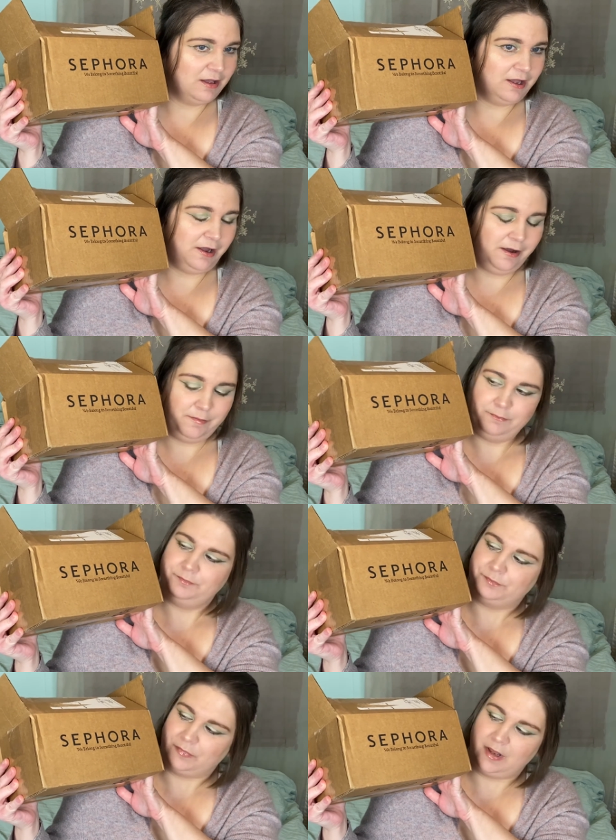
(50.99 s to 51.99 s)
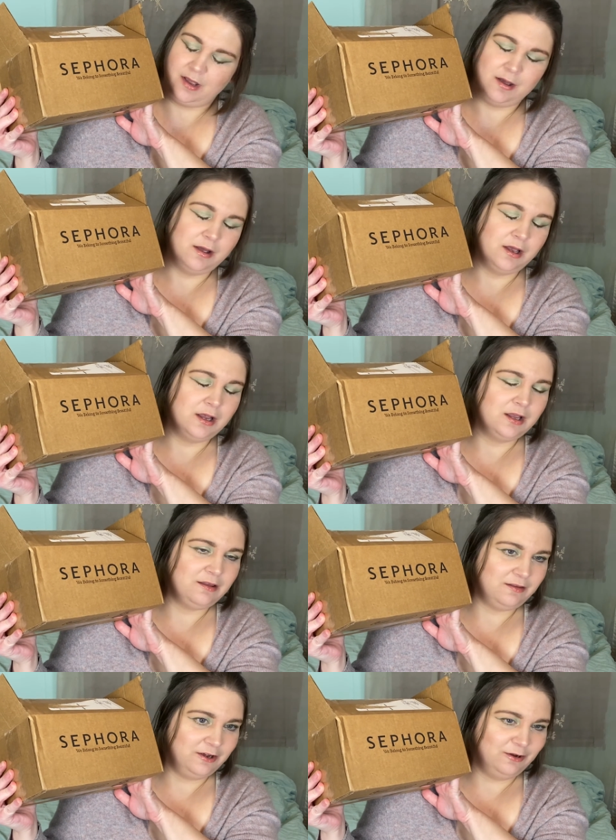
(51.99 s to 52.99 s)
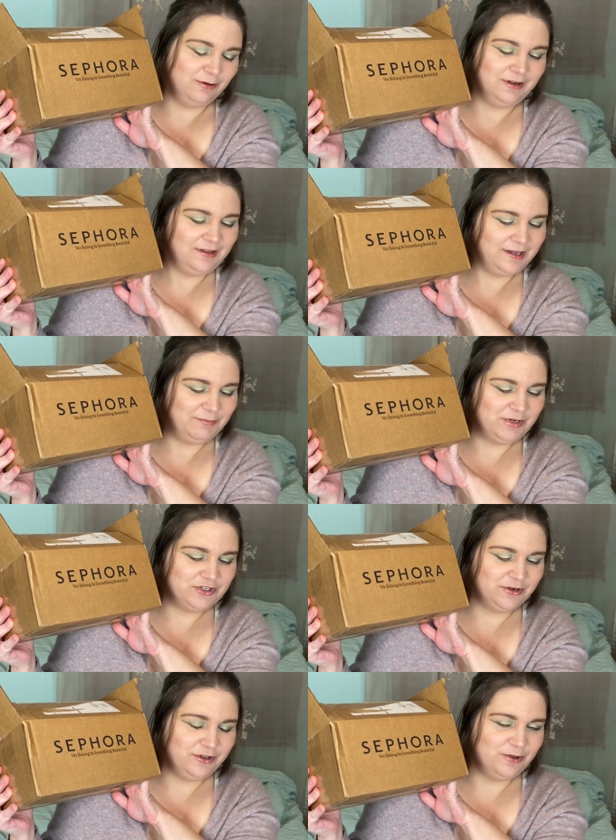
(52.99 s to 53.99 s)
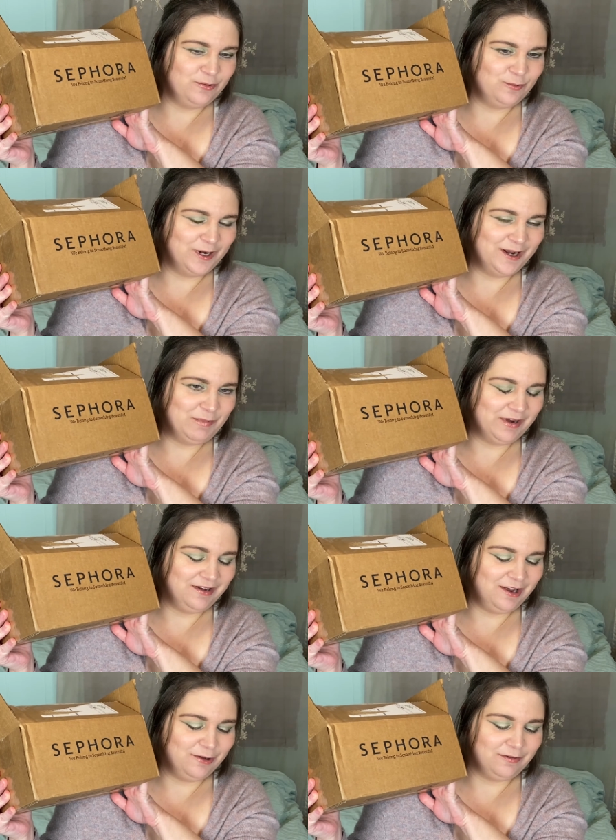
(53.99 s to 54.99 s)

Um, so let me show you what I picked out.